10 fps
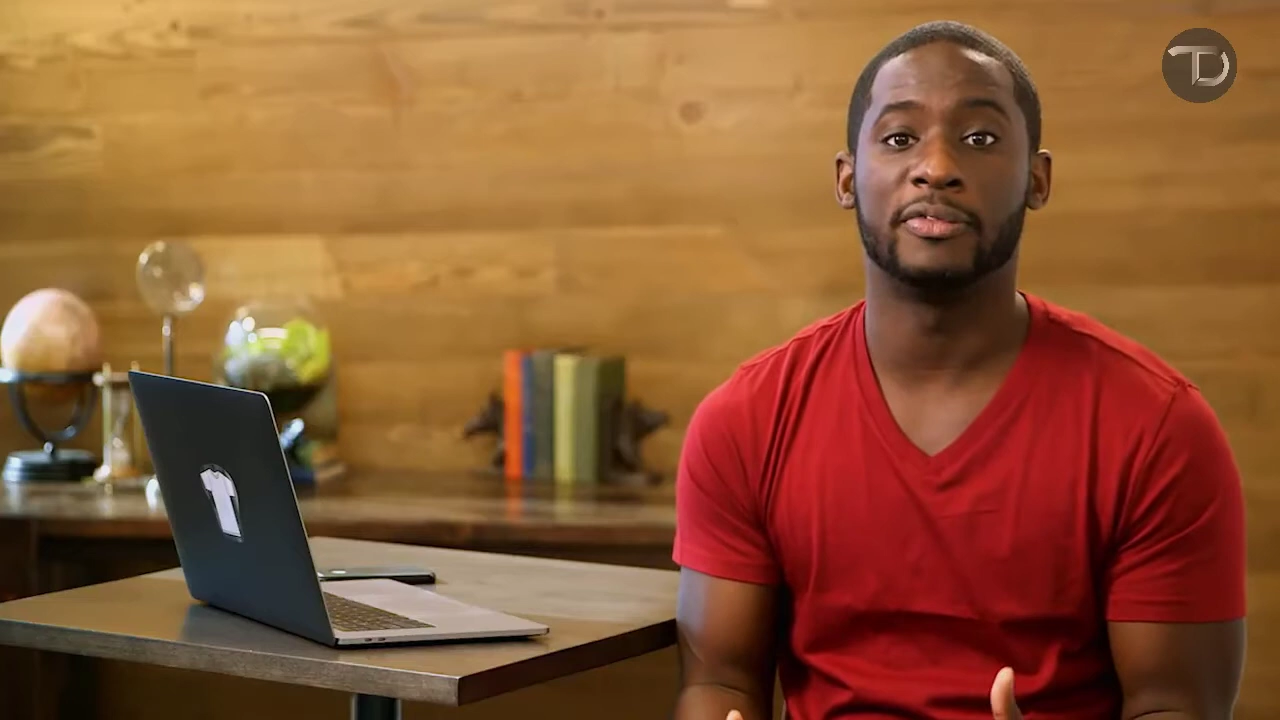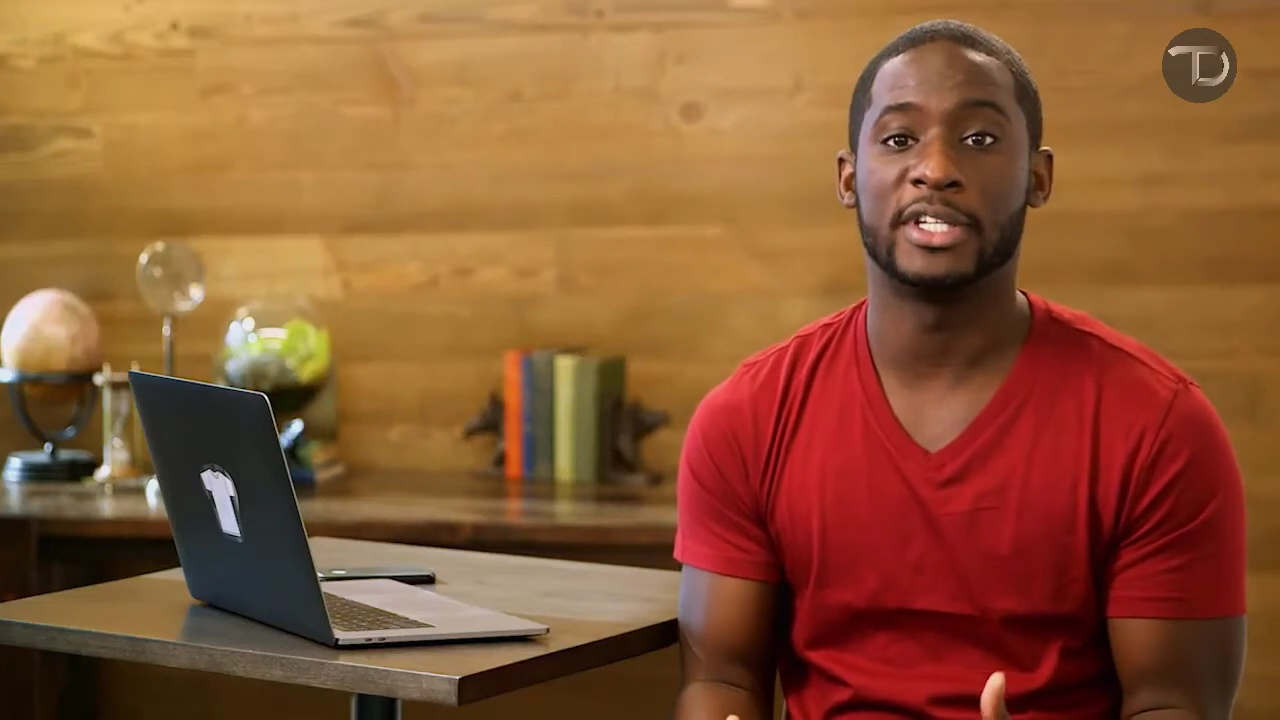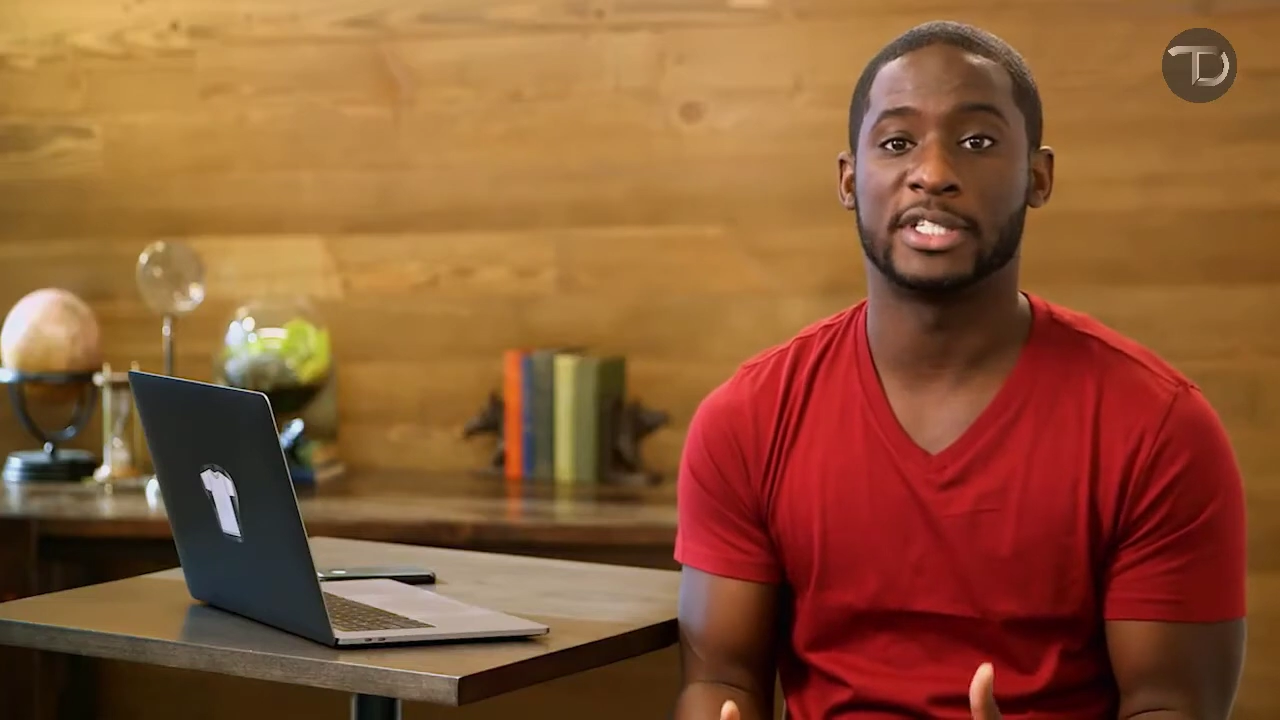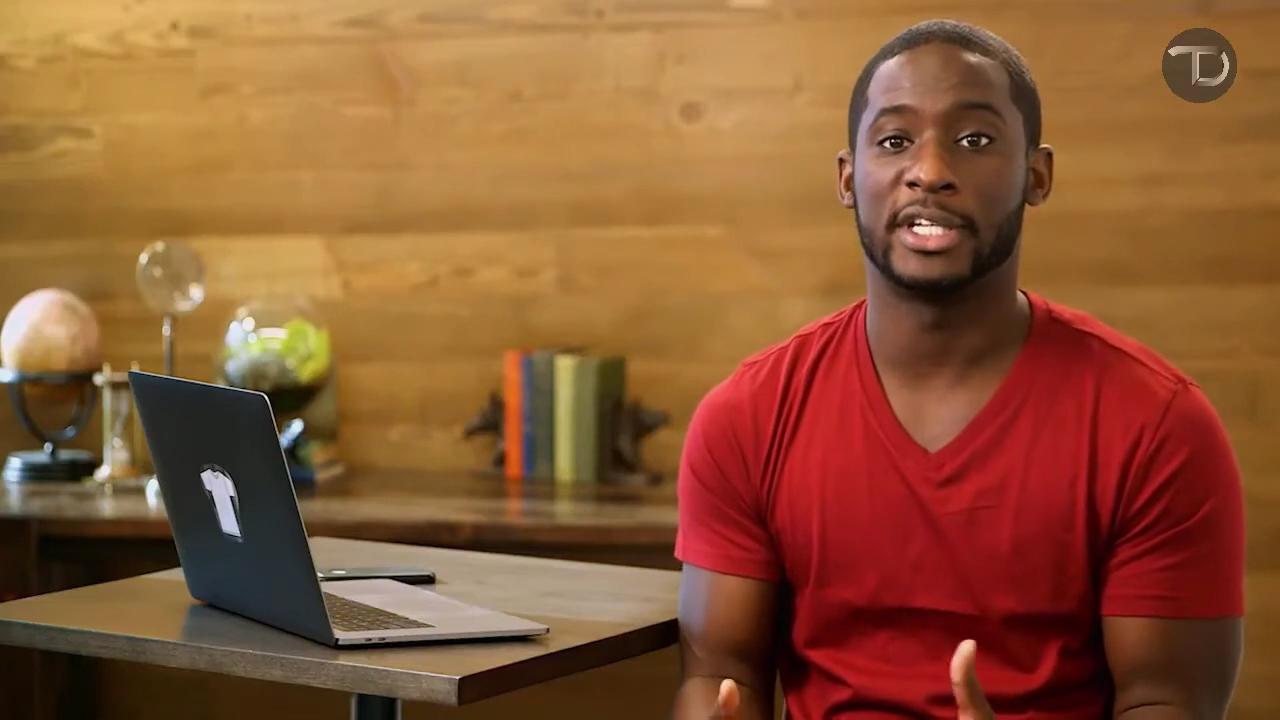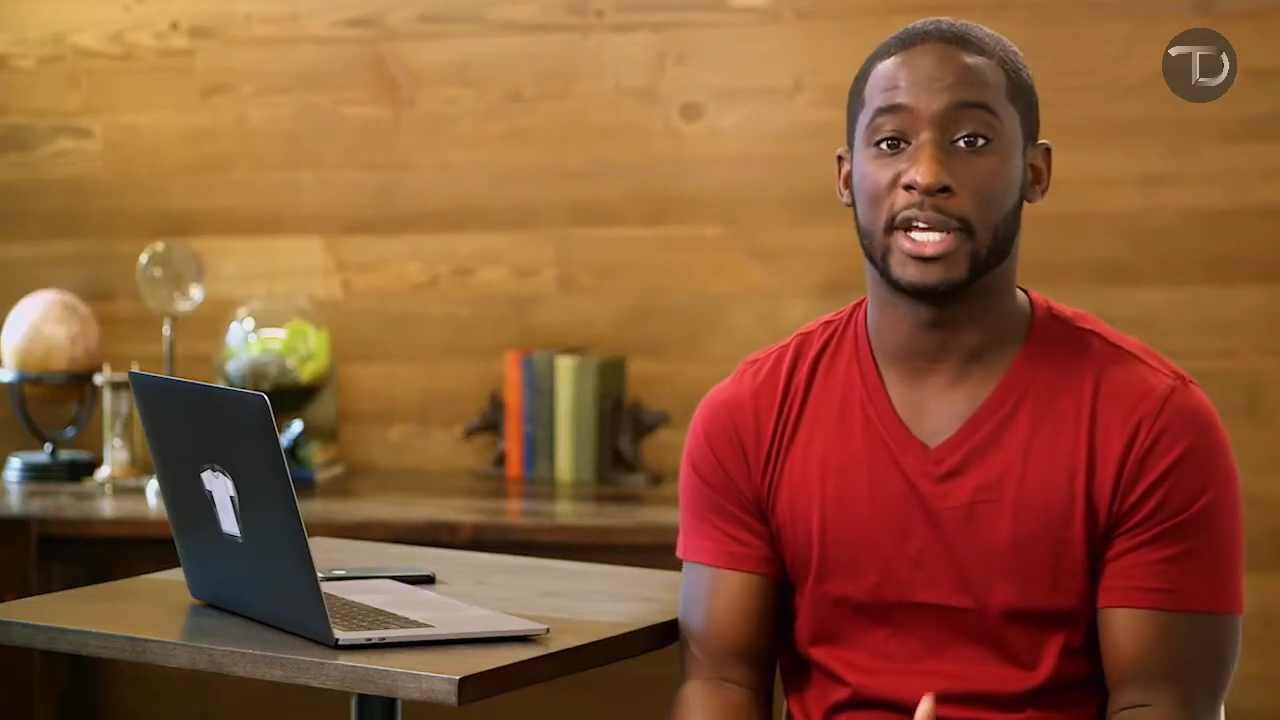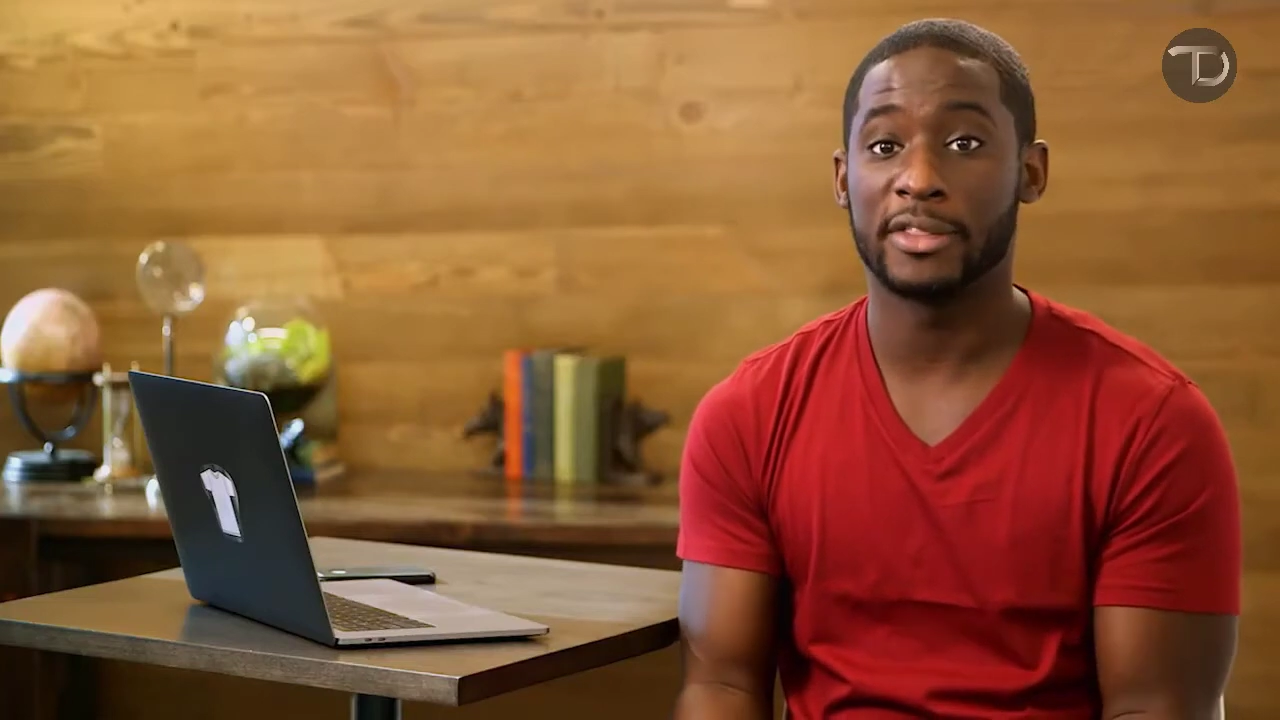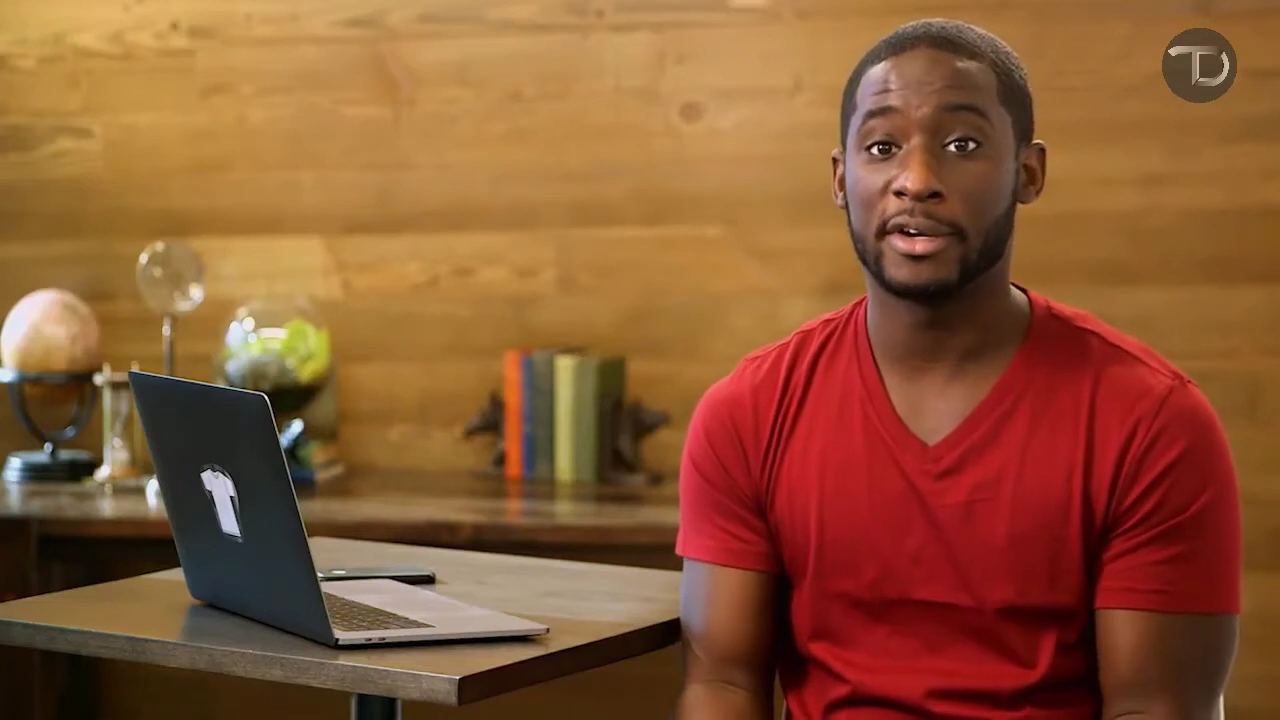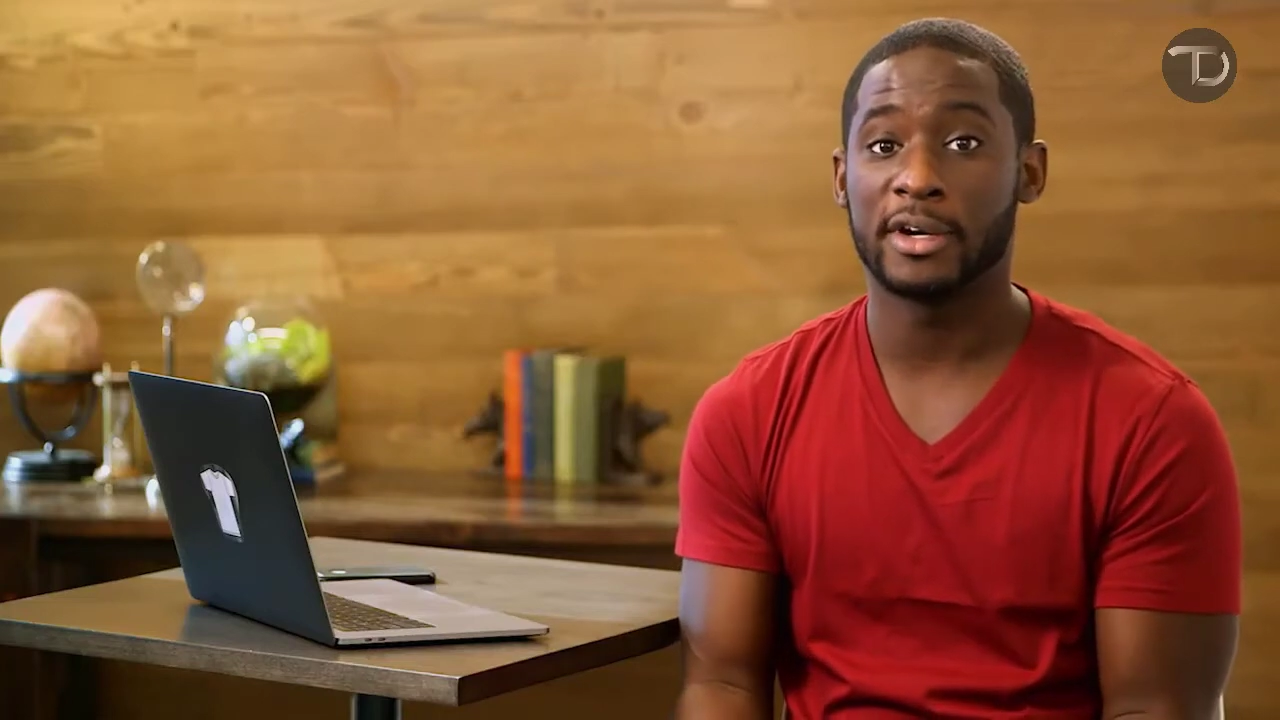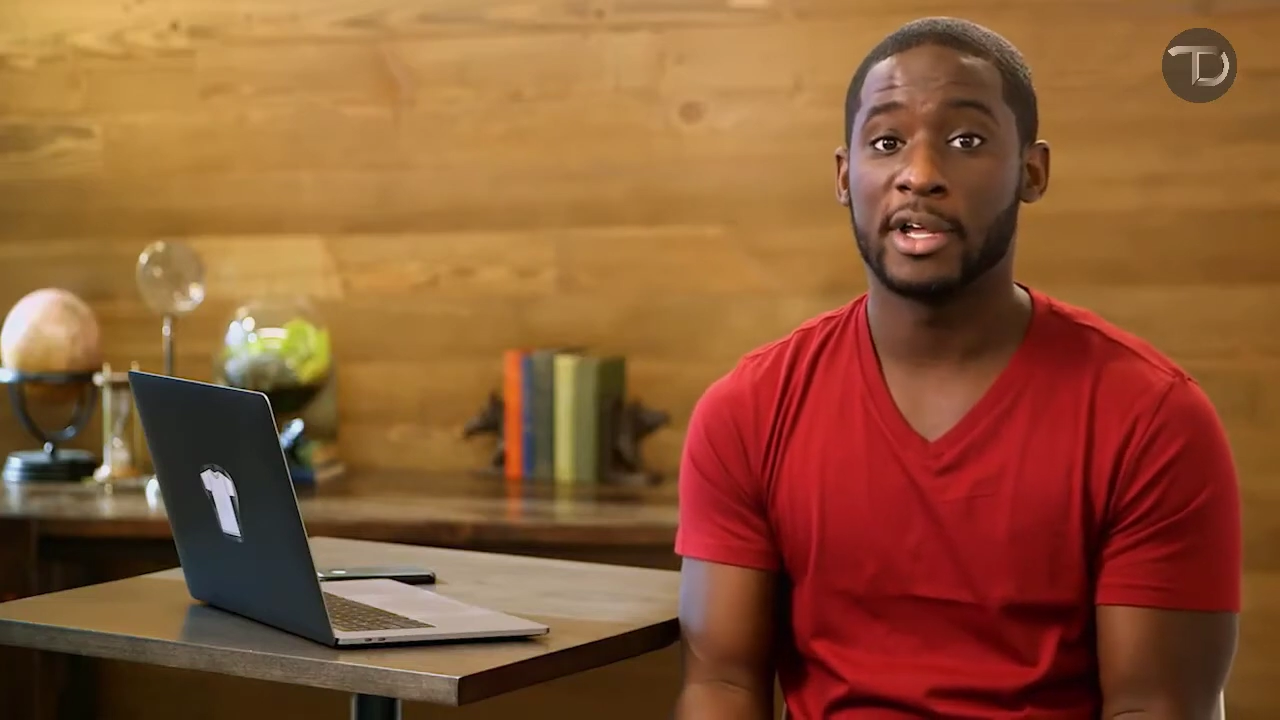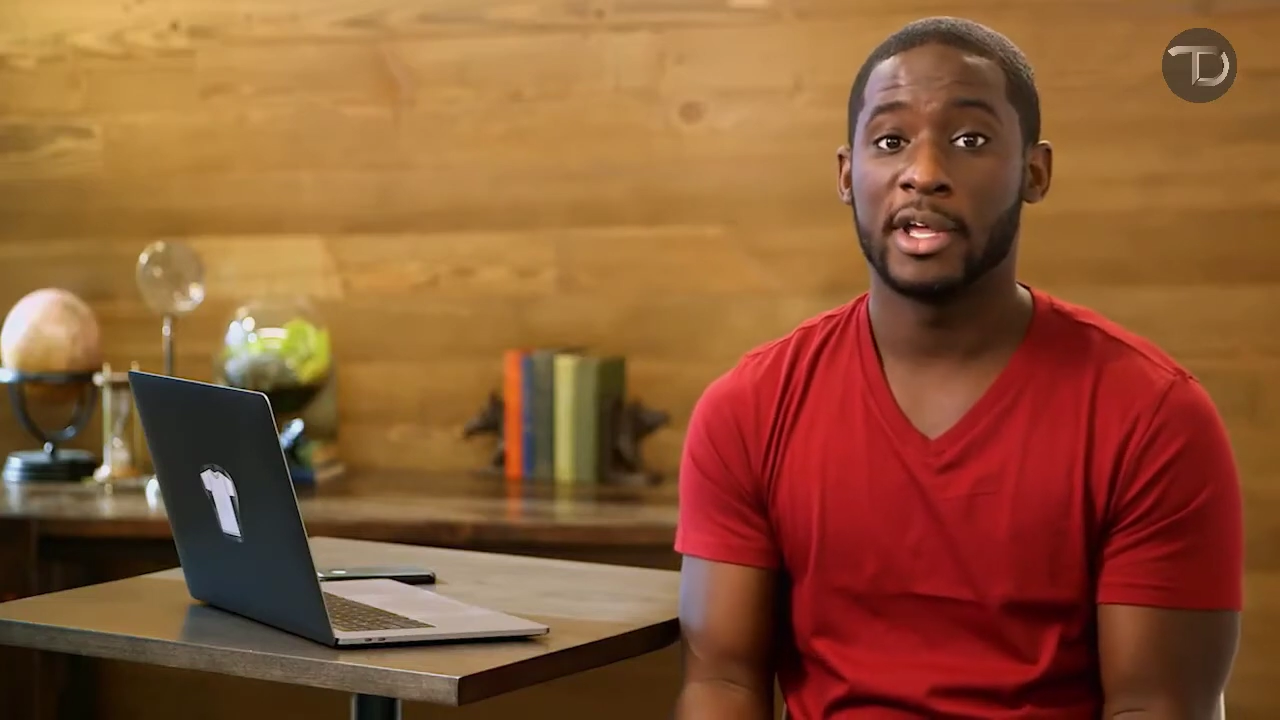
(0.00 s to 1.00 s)
of this
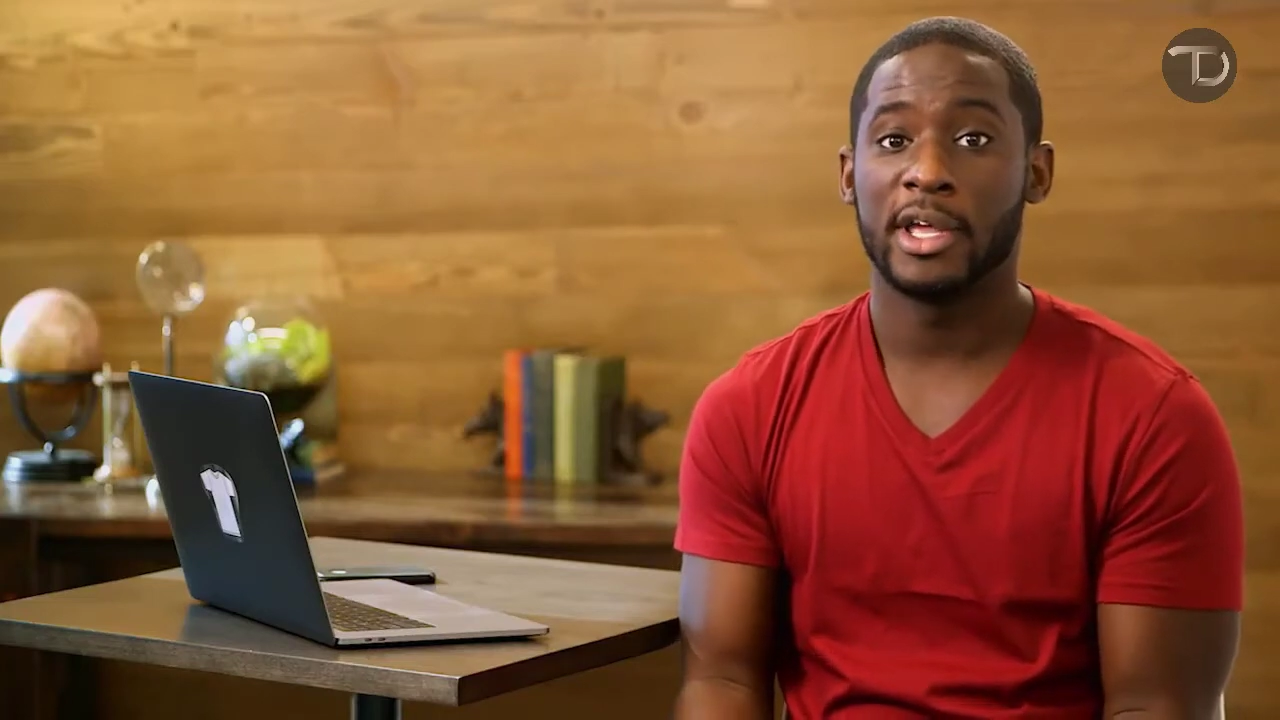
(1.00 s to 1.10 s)
together